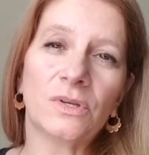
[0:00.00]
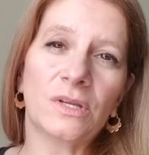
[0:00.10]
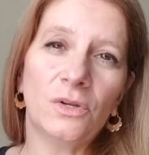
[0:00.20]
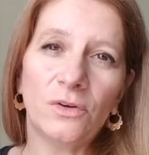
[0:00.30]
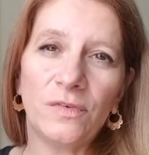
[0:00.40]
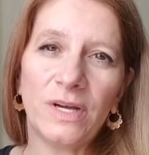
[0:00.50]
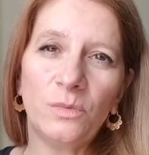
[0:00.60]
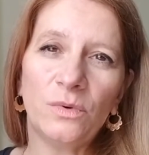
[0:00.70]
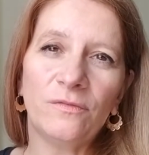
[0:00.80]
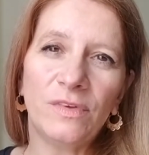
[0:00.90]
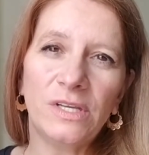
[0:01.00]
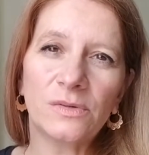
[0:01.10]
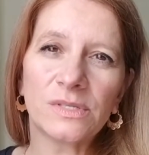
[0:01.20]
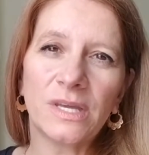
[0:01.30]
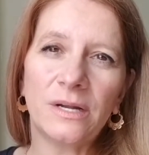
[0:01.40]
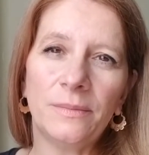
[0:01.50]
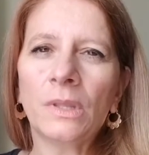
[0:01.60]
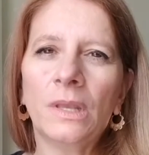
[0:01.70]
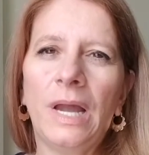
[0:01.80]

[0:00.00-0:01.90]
you get notified when videos get up.